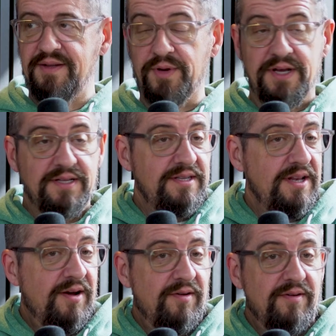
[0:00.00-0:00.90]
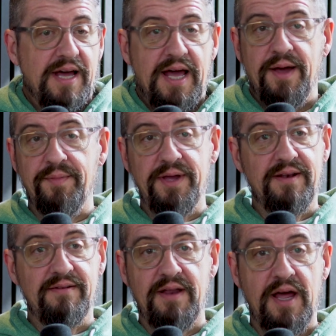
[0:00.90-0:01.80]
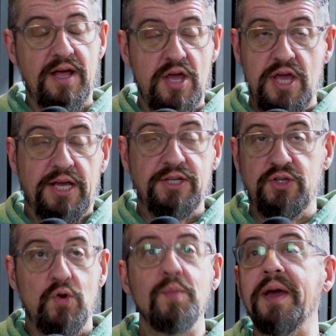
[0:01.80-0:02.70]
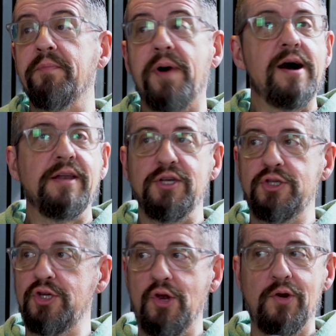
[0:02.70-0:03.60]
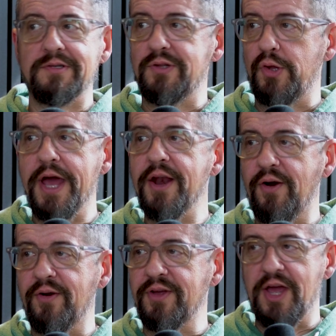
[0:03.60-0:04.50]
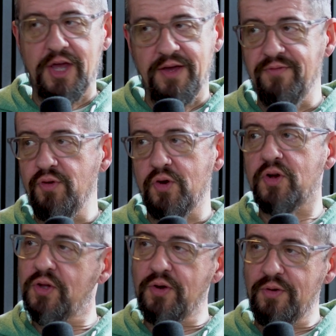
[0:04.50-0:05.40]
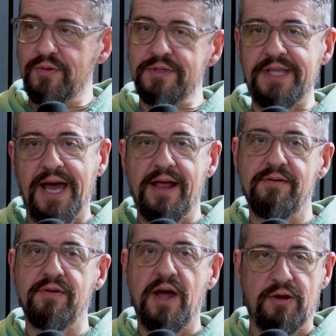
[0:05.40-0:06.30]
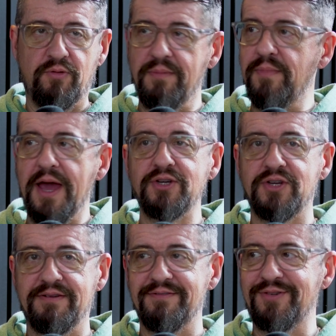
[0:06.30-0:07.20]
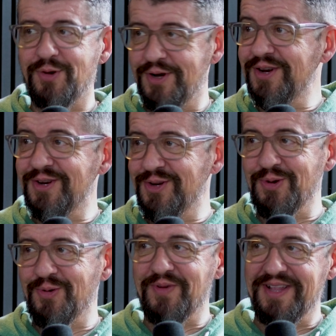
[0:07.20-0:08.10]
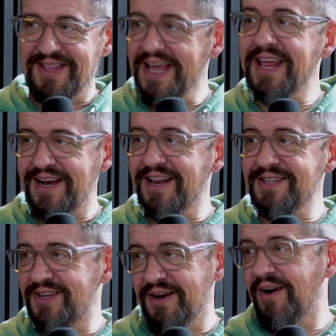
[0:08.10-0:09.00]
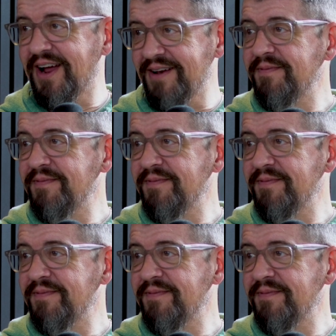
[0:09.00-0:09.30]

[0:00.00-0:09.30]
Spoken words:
because I mean, exhuming bodies years later can give you clues that a cremation couldn't do in an instant, right?